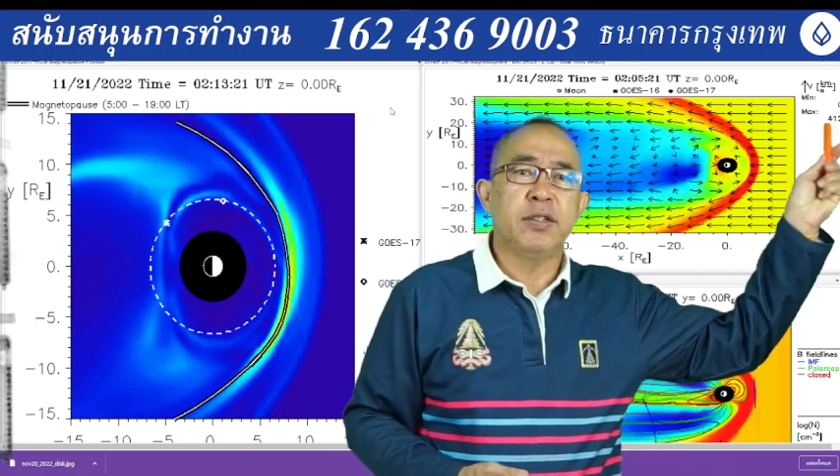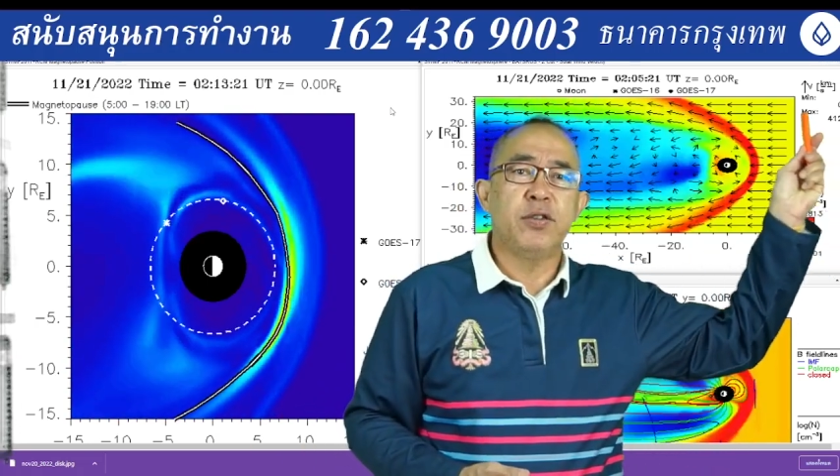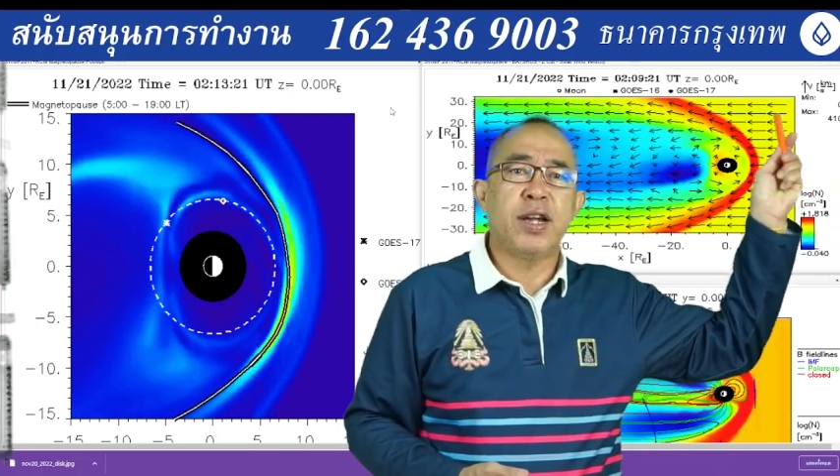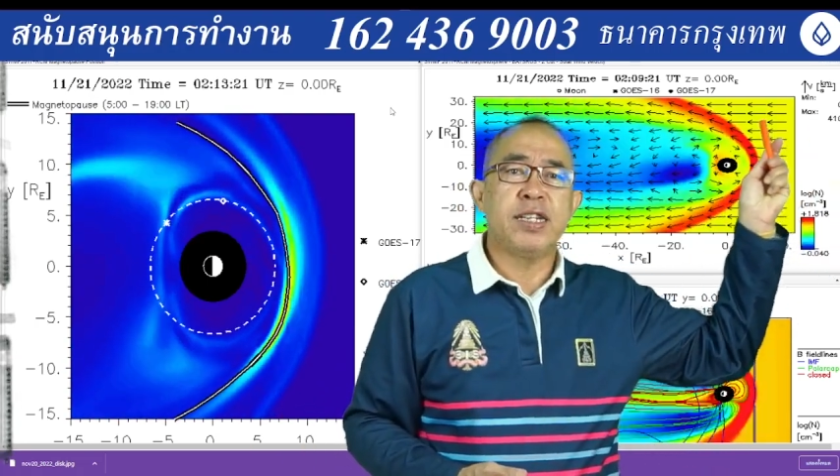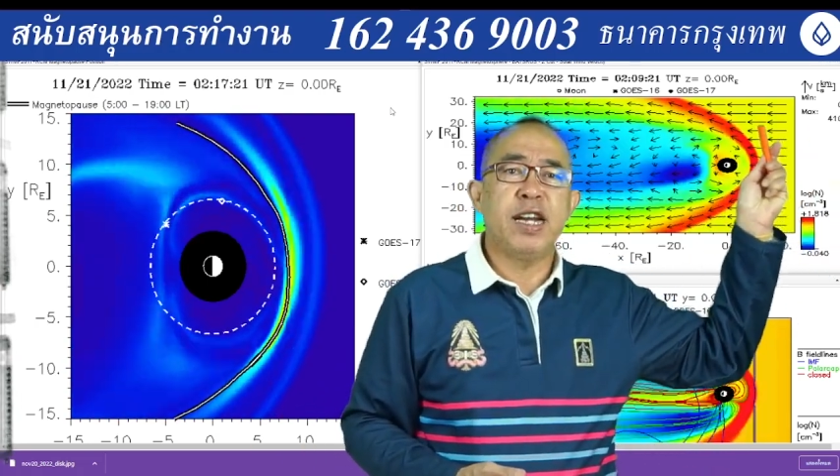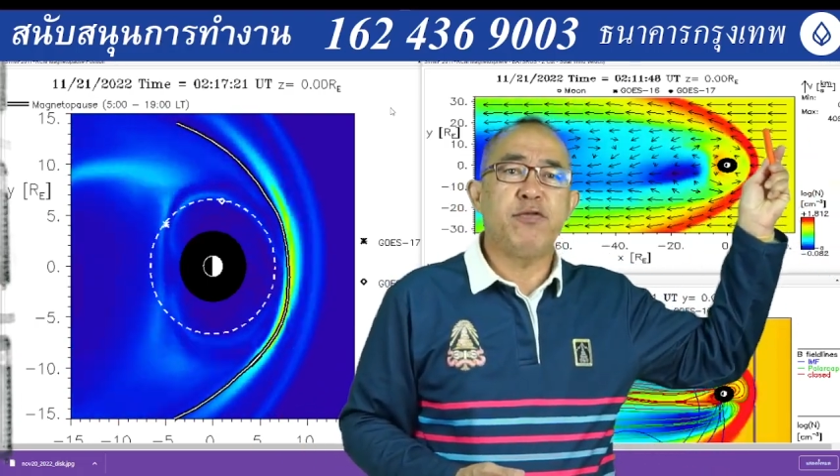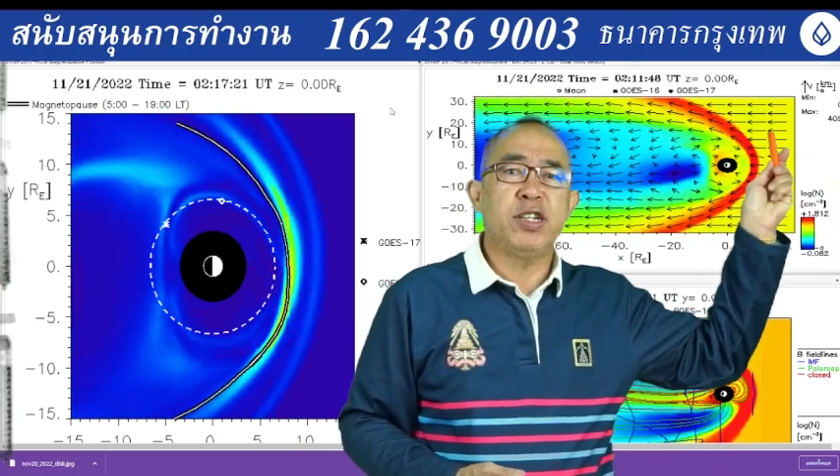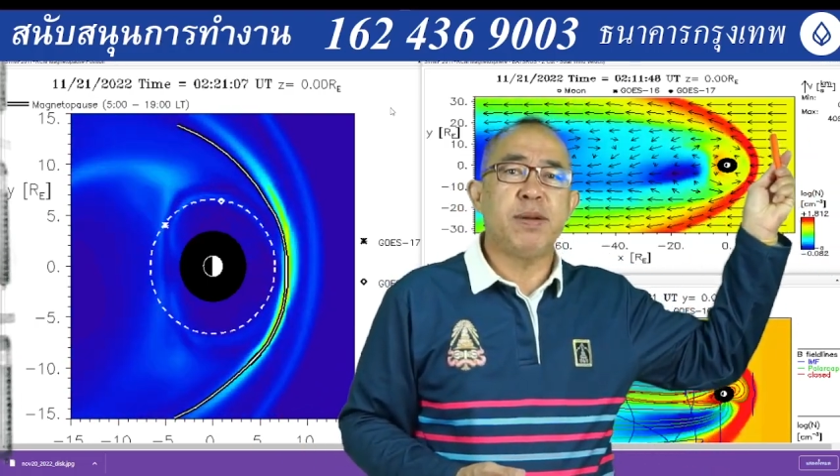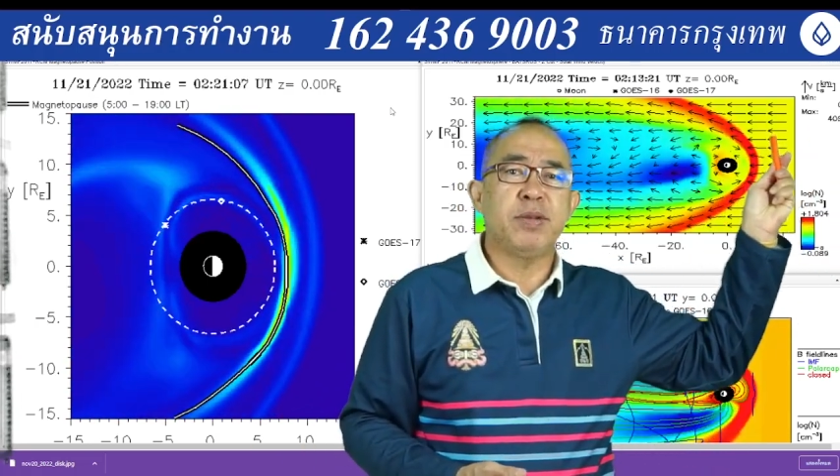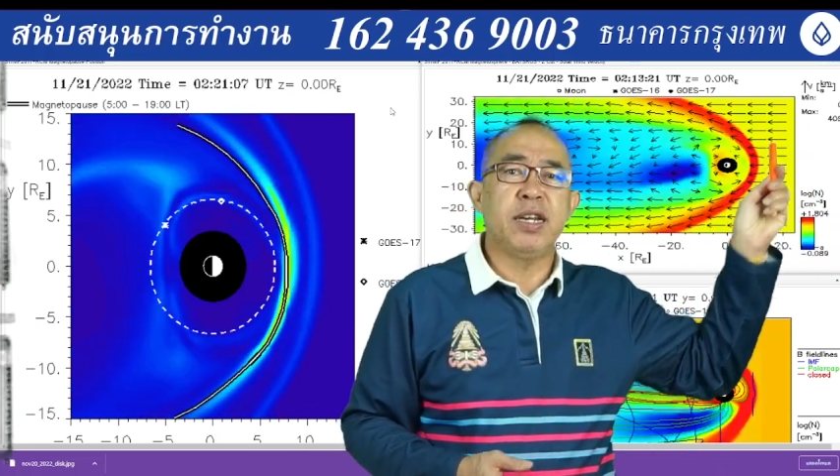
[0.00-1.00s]
You can see that for
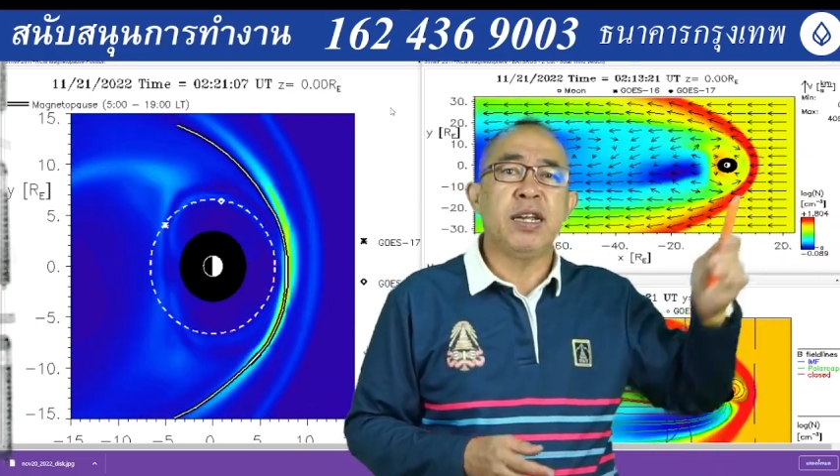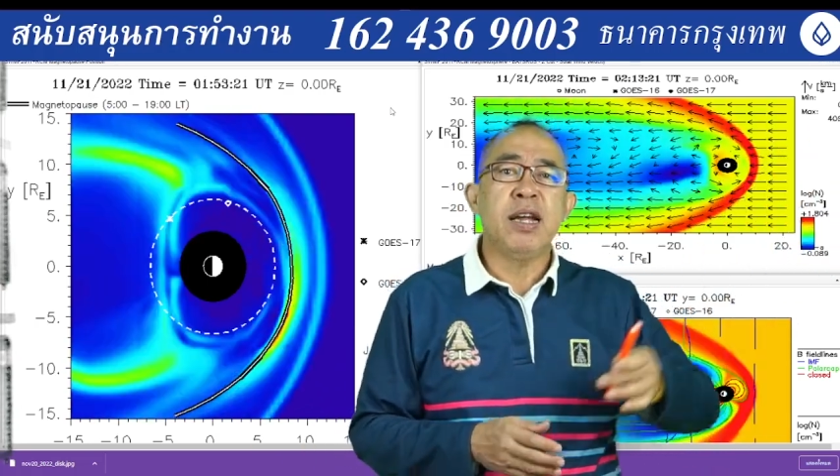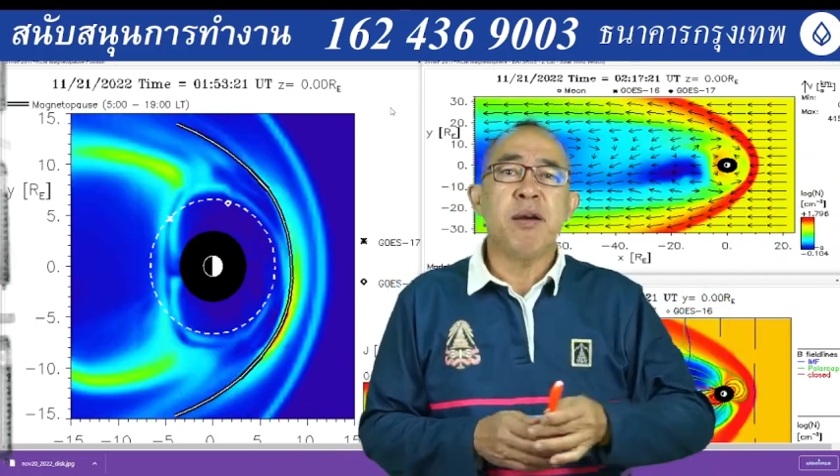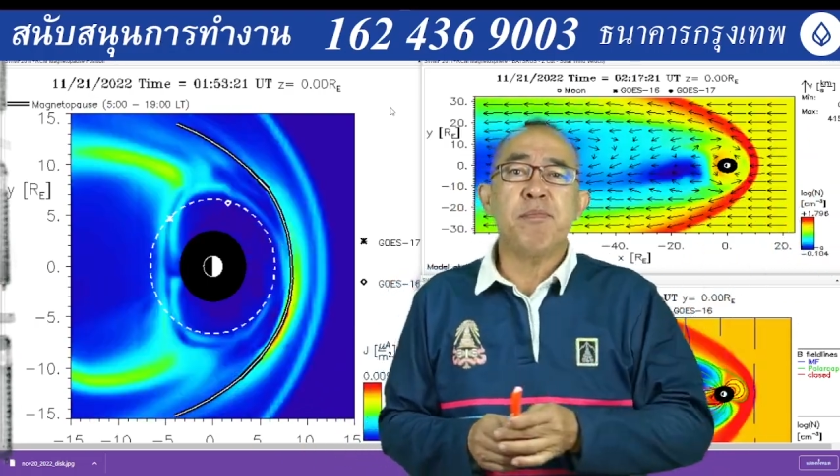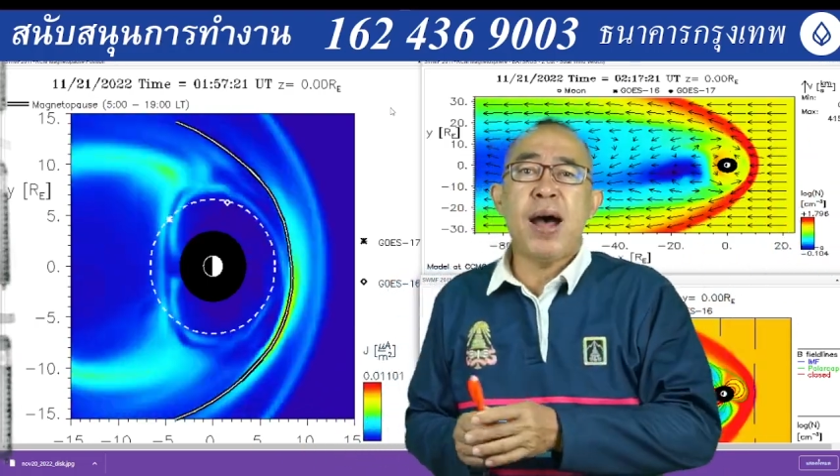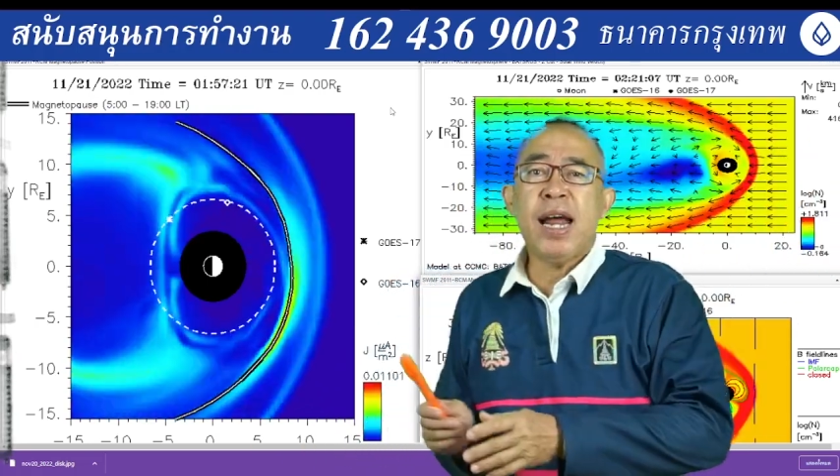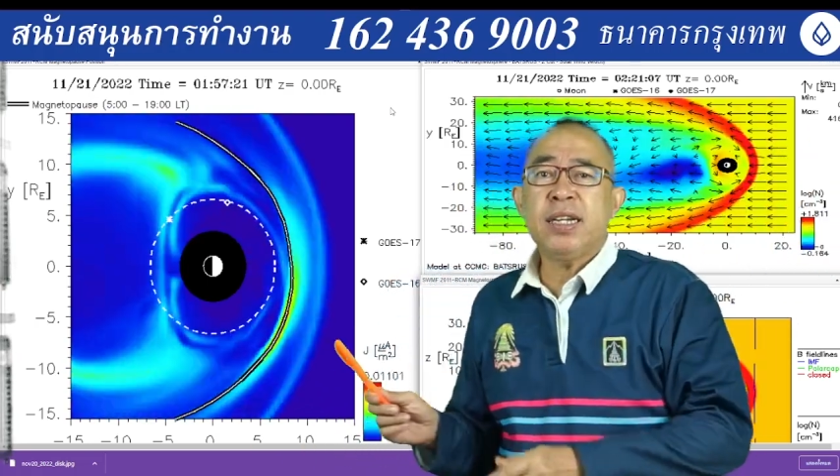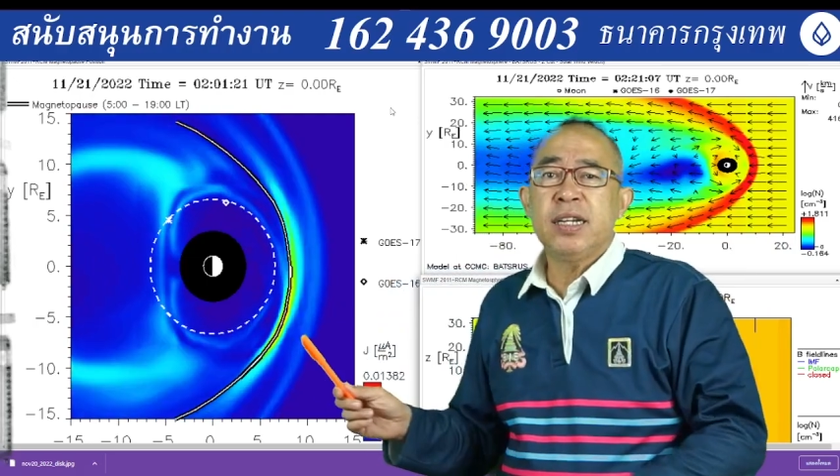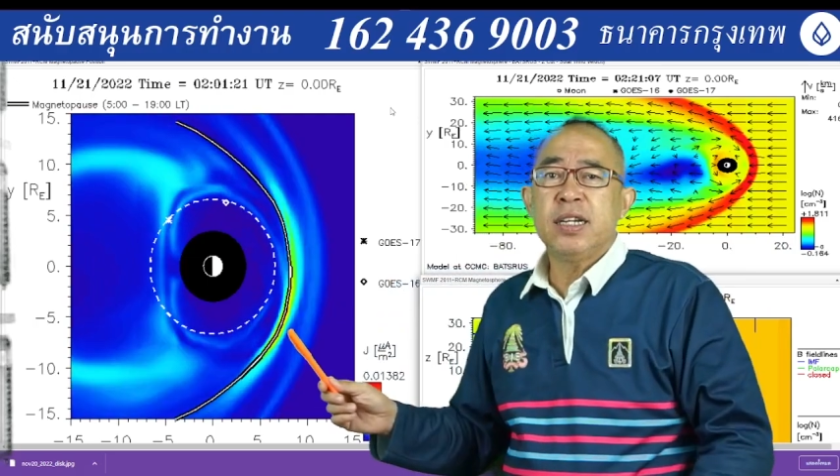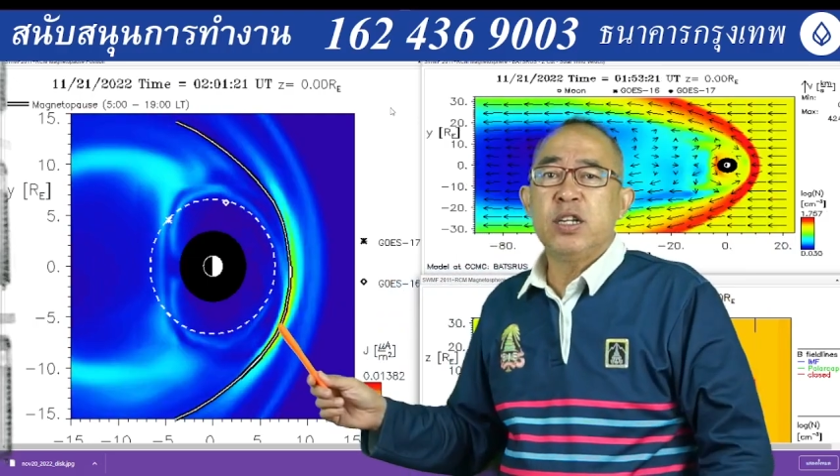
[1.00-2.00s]
something. But
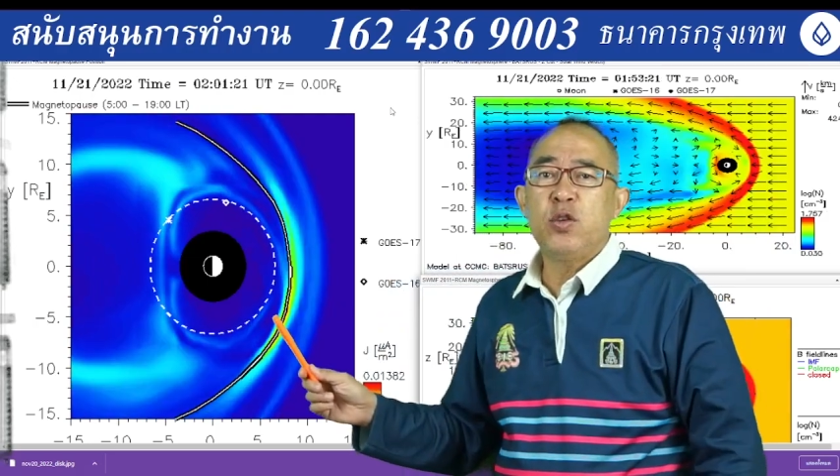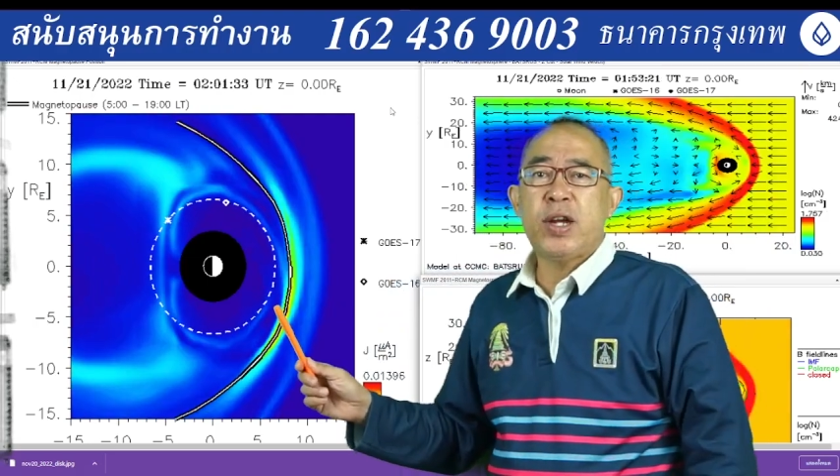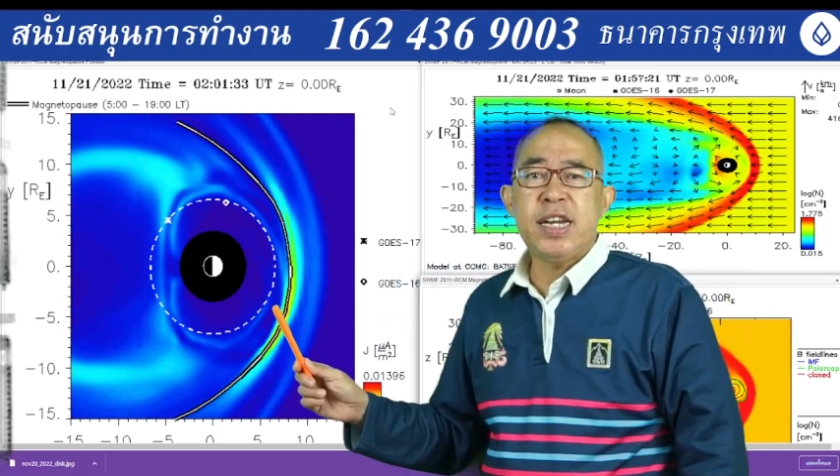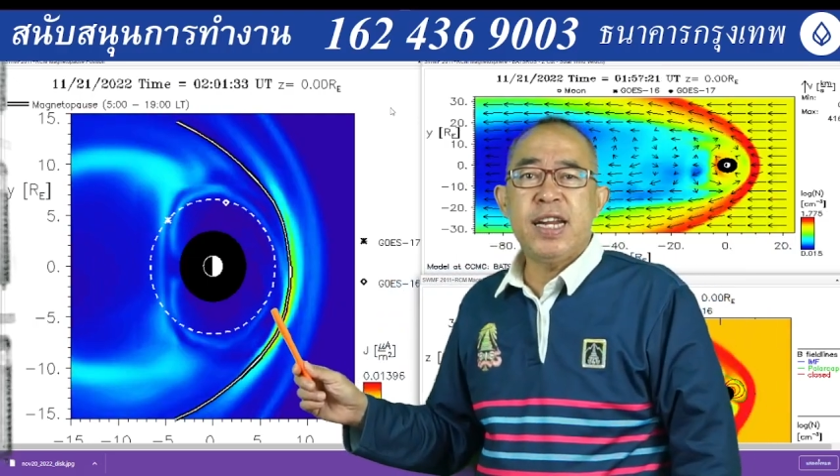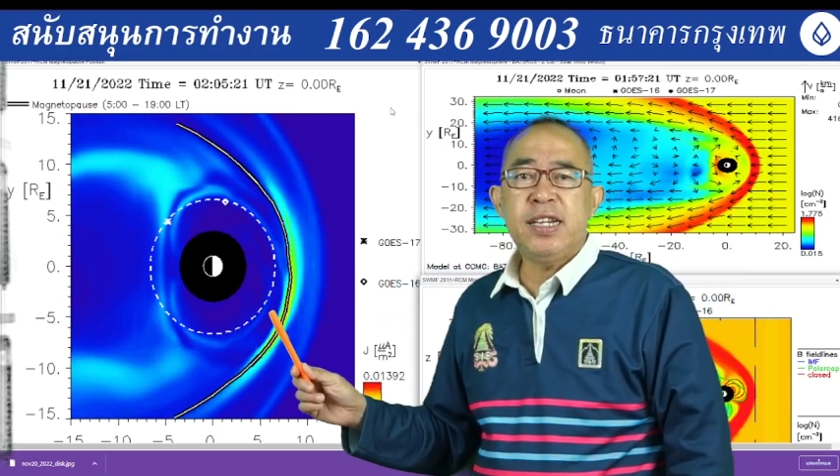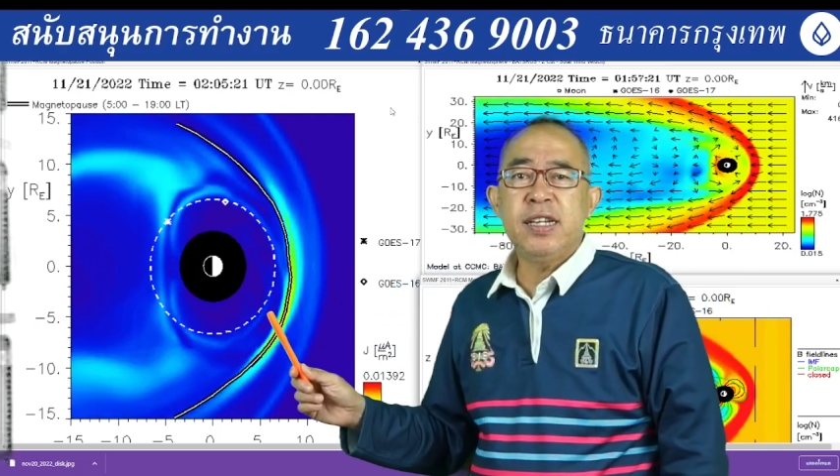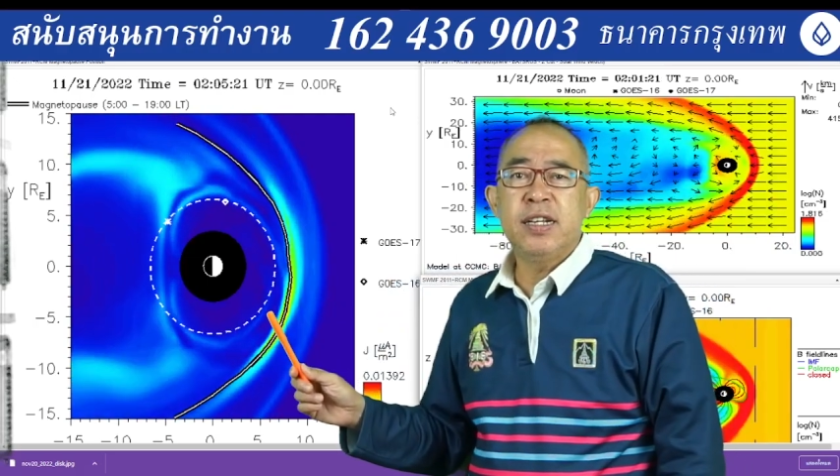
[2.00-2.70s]
you can see that